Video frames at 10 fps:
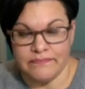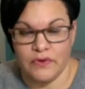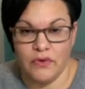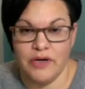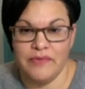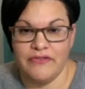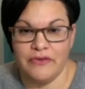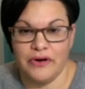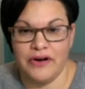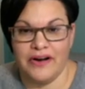ornament
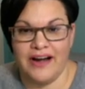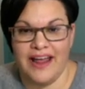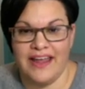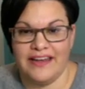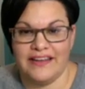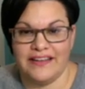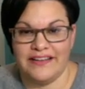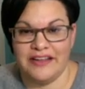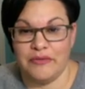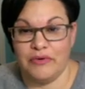for her, and
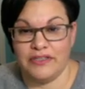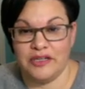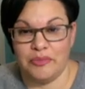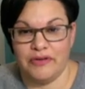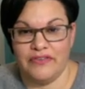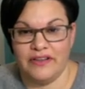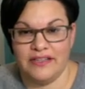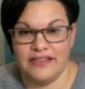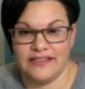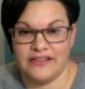it worked out perfectly
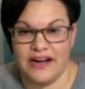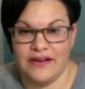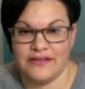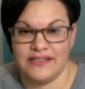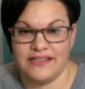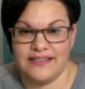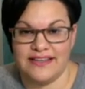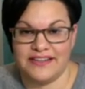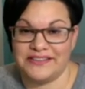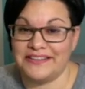because their house is
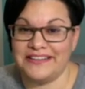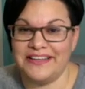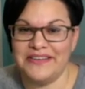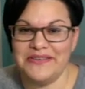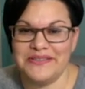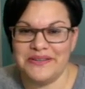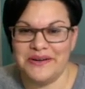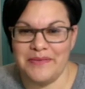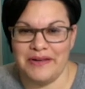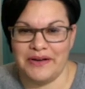actually yellow, so
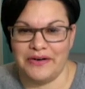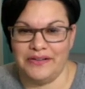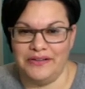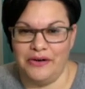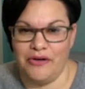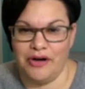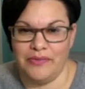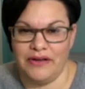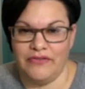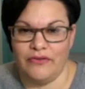I made her a little
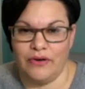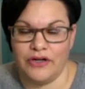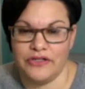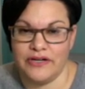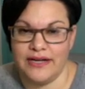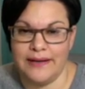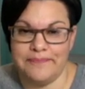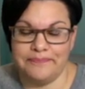ornament for her tree.